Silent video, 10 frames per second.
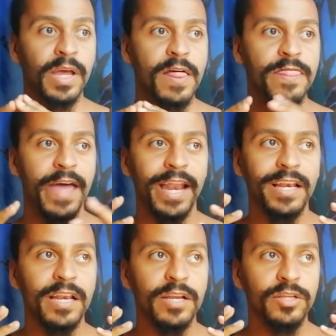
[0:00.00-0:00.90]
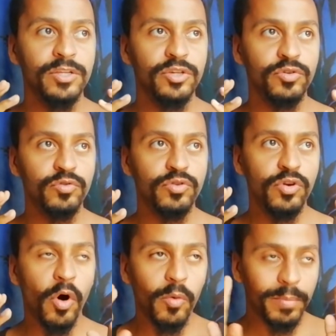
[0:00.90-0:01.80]
then you
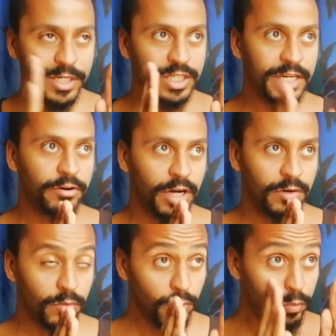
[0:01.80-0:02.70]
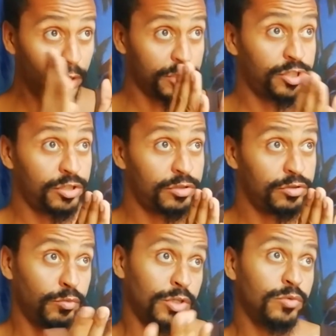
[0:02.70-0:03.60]
know much clearer what
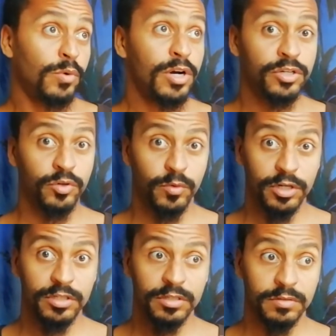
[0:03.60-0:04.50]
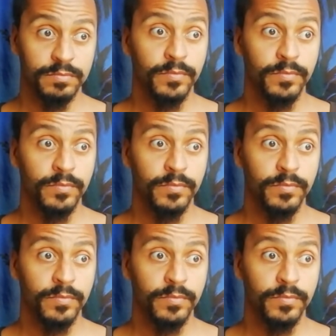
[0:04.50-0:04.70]
you want to work towards.